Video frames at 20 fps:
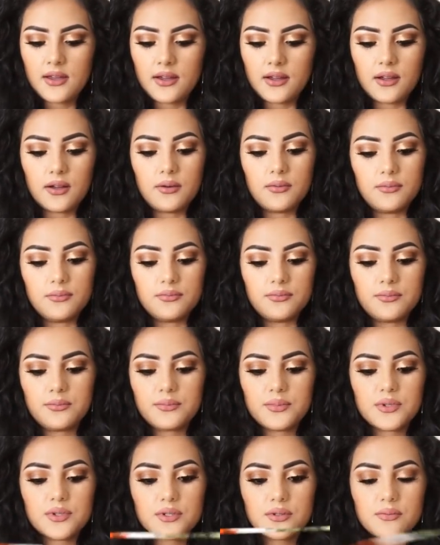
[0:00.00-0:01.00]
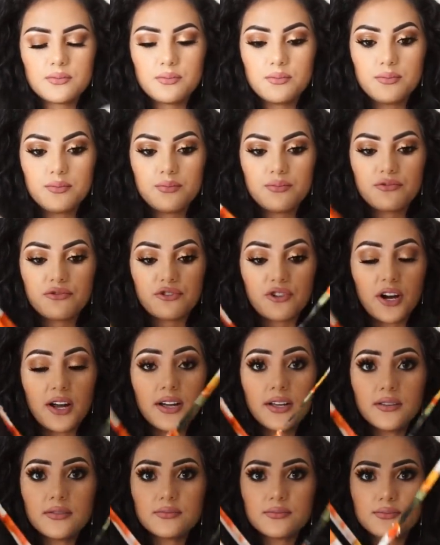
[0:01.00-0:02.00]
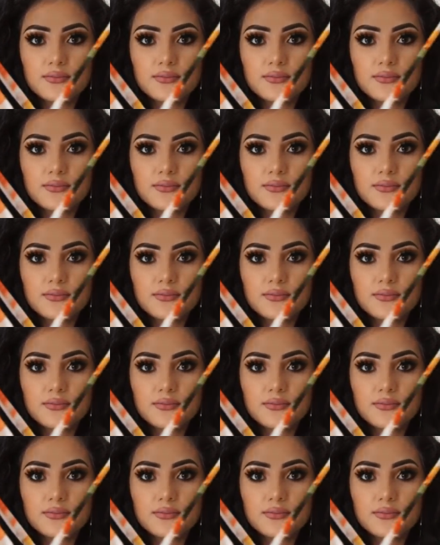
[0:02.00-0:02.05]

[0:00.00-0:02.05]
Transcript: um, front.